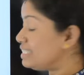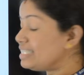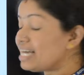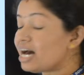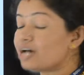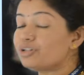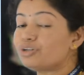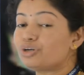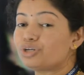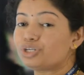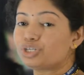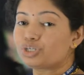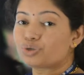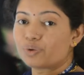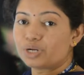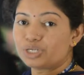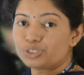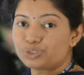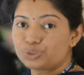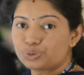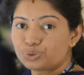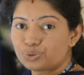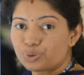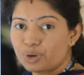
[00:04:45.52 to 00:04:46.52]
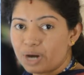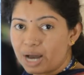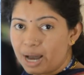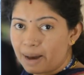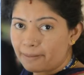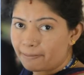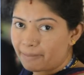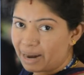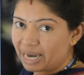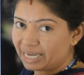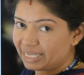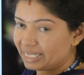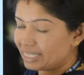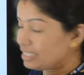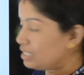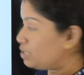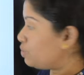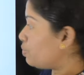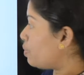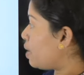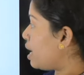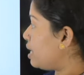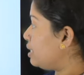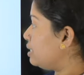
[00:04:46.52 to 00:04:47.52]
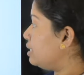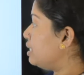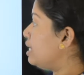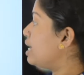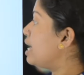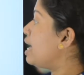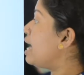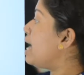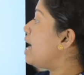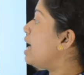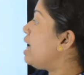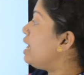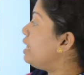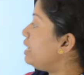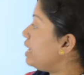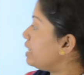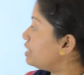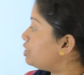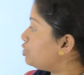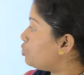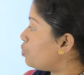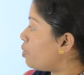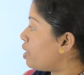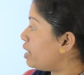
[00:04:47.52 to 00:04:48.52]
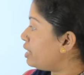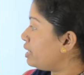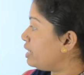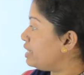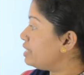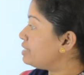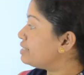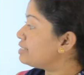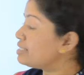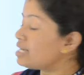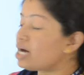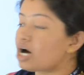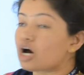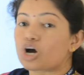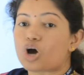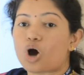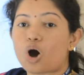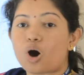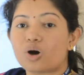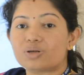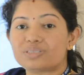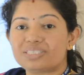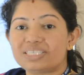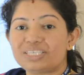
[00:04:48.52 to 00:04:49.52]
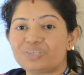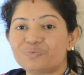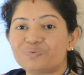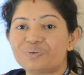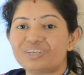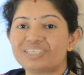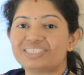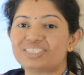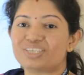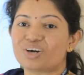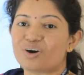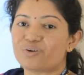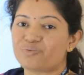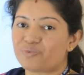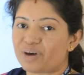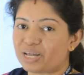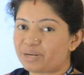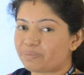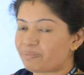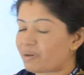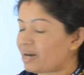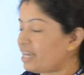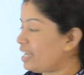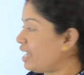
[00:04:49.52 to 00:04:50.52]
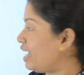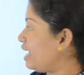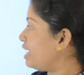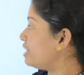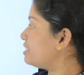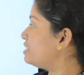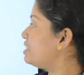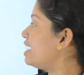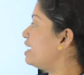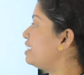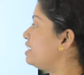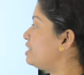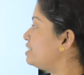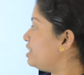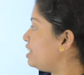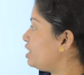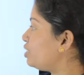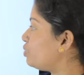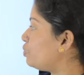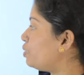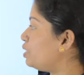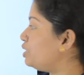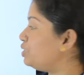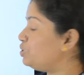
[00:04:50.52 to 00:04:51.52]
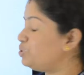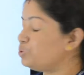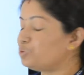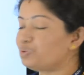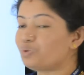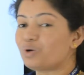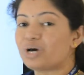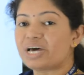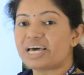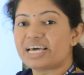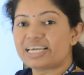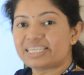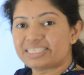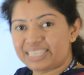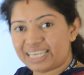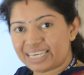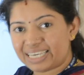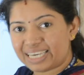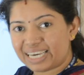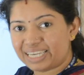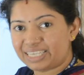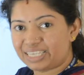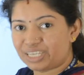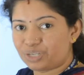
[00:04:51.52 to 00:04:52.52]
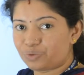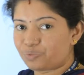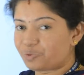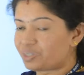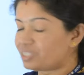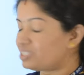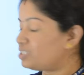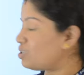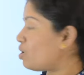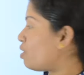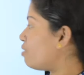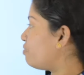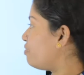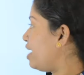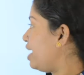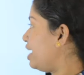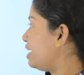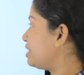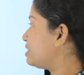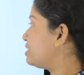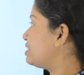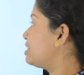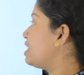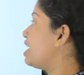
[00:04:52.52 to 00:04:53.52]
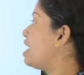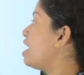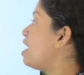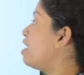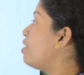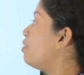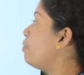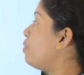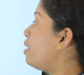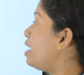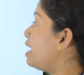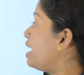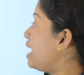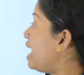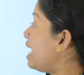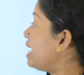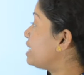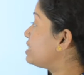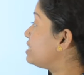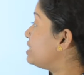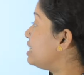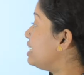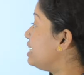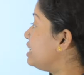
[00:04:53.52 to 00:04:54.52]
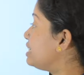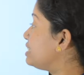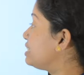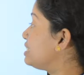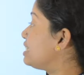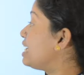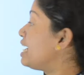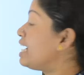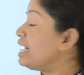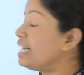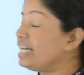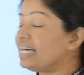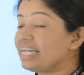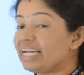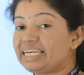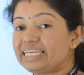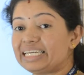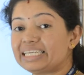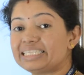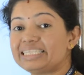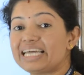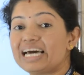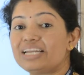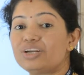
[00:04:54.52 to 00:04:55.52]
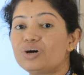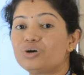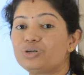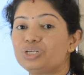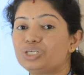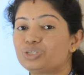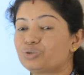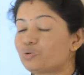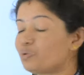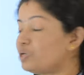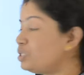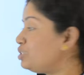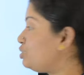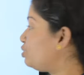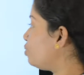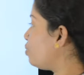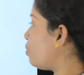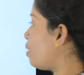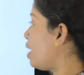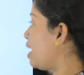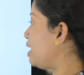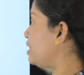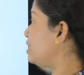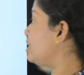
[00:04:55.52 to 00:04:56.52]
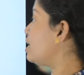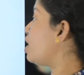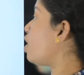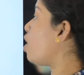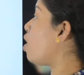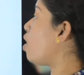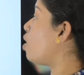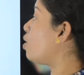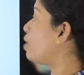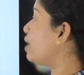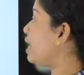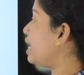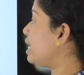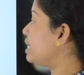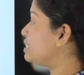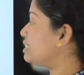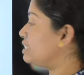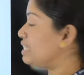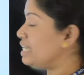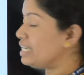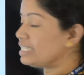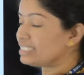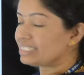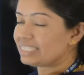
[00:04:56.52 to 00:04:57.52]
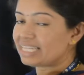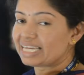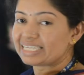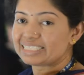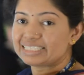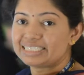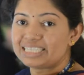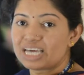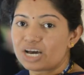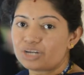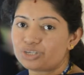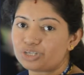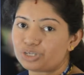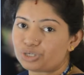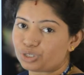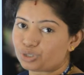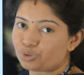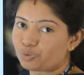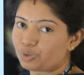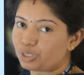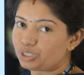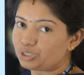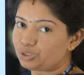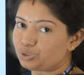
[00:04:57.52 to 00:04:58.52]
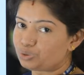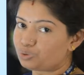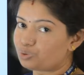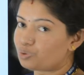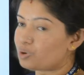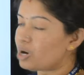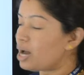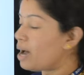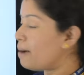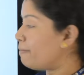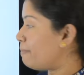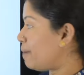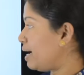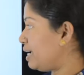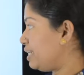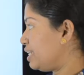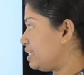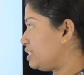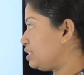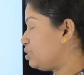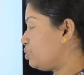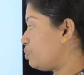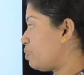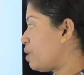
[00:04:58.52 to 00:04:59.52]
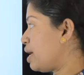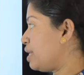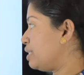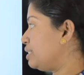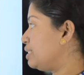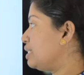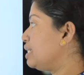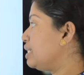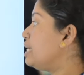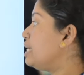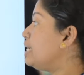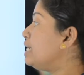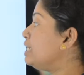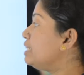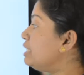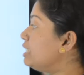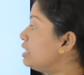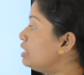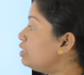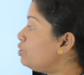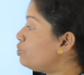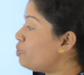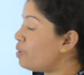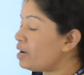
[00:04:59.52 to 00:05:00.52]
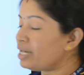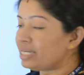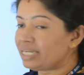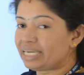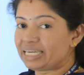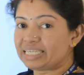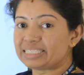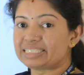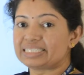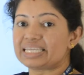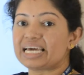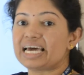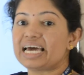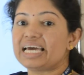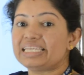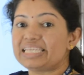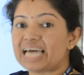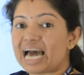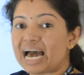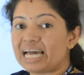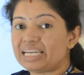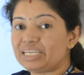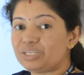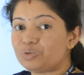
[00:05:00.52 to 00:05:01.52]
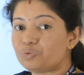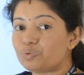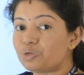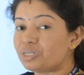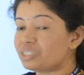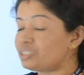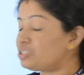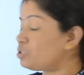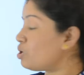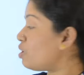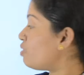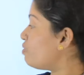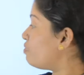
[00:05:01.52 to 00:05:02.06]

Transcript: than or equal to minus 1. Next one is cos inverse of 1 by x, that is equal to secant inverse of x, where x is greater than or equal to 1 or x is less than or equal to minus 1. Third one is tan inverse of